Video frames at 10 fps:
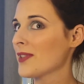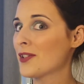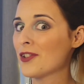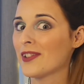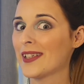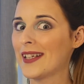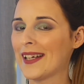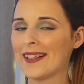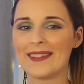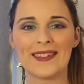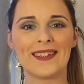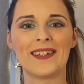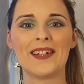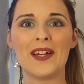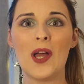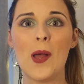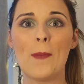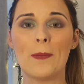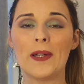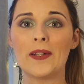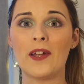try again. But you have